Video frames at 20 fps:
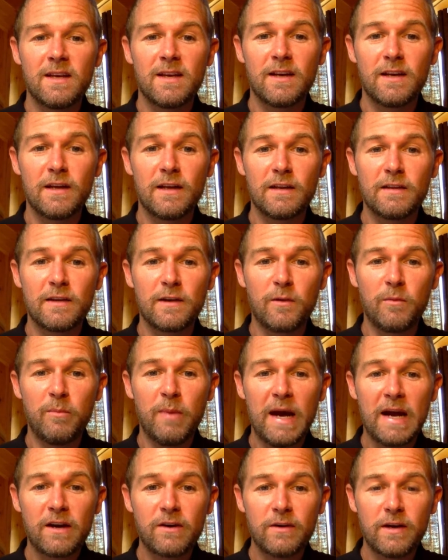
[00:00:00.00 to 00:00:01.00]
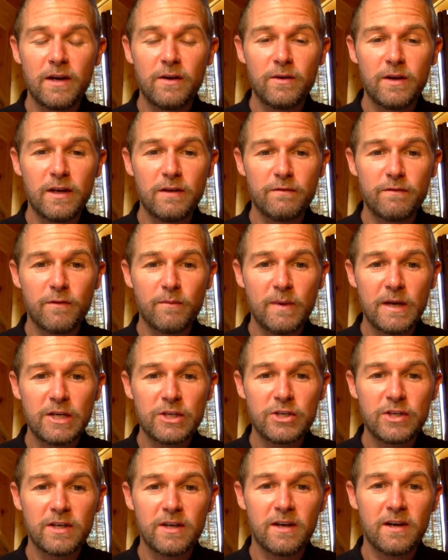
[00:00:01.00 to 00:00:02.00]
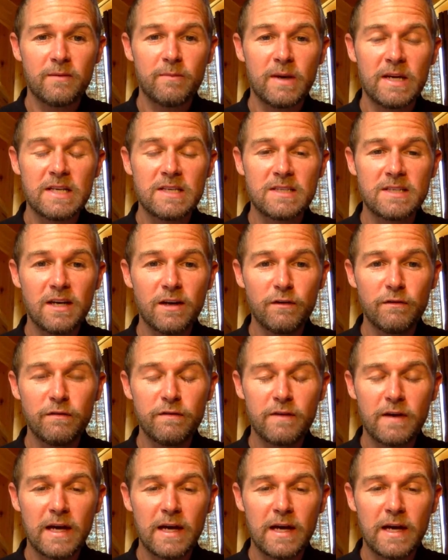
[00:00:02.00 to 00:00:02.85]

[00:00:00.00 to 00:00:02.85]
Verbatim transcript: A little background information on myself.